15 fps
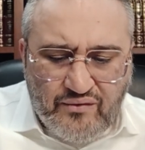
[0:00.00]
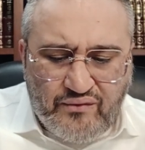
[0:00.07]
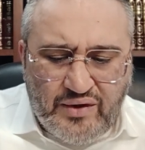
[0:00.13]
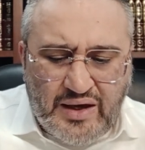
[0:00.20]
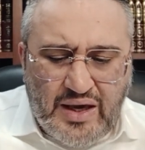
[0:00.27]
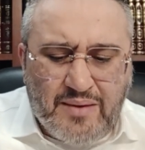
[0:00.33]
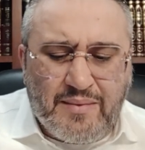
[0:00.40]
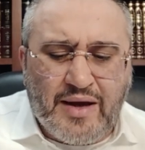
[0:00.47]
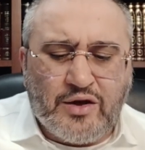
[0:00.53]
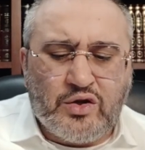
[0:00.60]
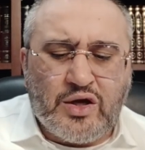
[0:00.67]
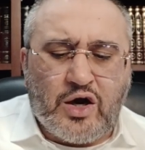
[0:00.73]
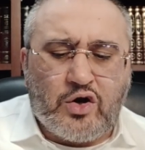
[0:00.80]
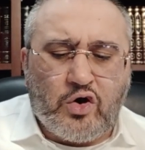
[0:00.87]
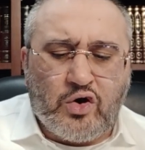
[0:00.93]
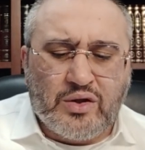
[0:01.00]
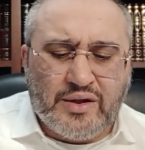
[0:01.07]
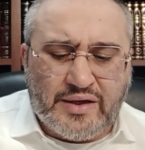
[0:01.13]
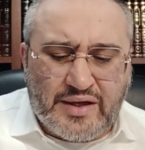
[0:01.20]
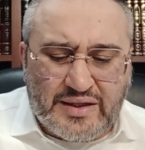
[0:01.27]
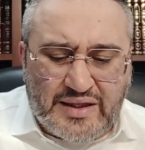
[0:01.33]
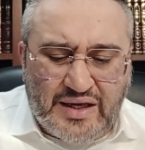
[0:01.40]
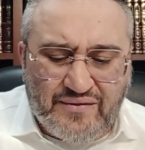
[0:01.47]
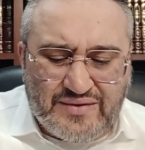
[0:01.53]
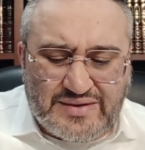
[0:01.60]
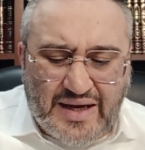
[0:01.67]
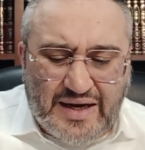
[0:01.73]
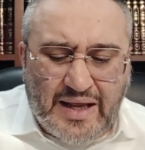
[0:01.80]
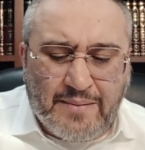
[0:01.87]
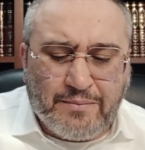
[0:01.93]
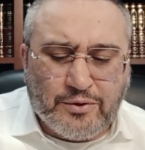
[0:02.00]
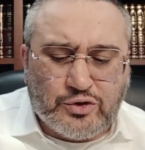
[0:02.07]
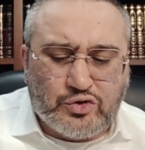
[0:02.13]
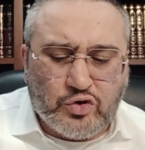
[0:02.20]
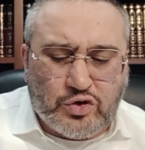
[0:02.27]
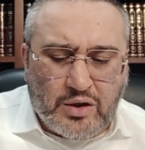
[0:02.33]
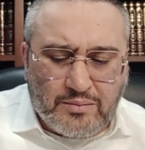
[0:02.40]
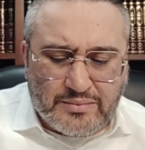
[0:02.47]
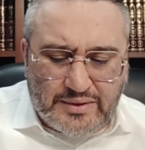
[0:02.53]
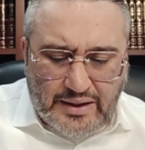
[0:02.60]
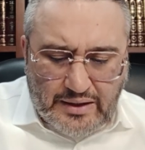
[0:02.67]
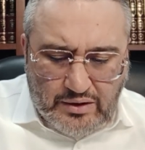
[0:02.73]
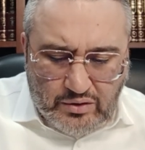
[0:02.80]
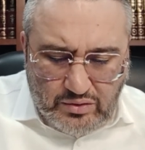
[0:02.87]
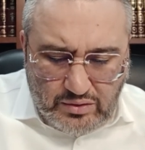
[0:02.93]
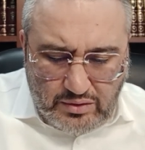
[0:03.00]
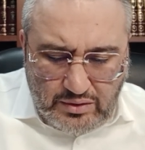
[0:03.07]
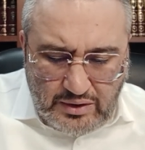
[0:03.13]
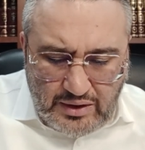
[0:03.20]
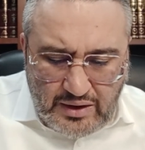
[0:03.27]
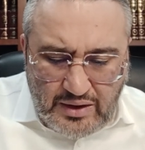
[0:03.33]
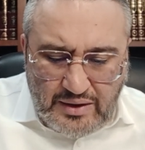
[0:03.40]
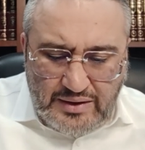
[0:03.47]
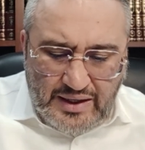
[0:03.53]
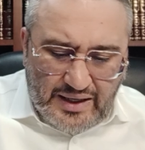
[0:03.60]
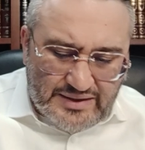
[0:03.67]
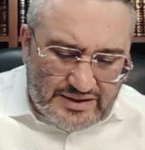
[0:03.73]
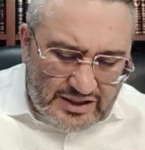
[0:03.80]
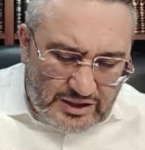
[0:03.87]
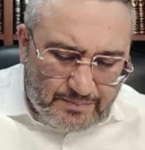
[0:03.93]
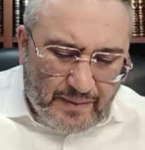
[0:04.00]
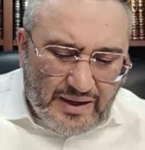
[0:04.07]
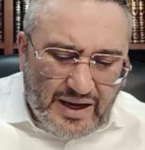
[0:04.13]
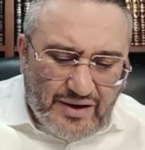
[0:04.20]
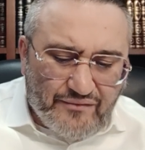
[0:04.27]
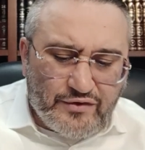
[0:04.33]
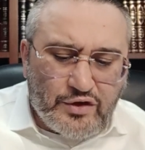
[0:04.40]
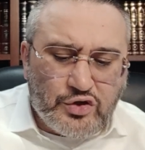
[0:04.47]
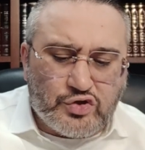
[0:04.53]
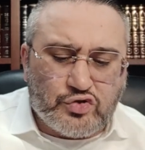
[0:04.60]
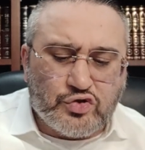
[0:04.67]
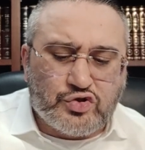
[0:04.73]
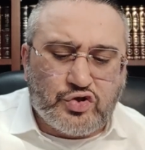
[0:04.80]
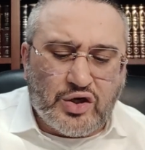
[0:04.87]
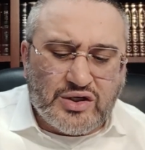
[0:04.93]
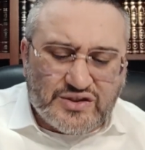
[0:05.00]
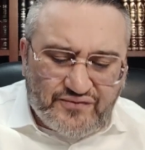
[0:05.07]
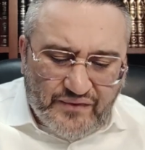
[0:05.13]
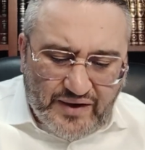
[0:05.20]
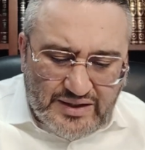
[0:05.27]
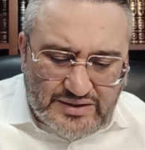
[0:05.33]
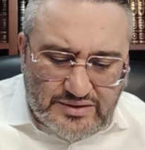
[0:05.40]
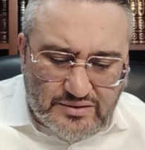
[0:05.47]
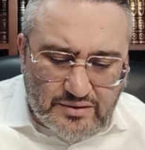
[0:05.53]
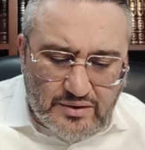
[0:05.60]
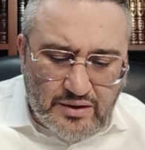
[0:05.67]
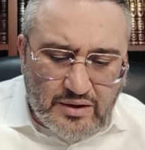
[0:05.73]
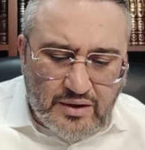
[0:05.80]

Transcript: Ve'im en yachol lered, and if he's not able to come down, yachzir et panav, he should turn his face.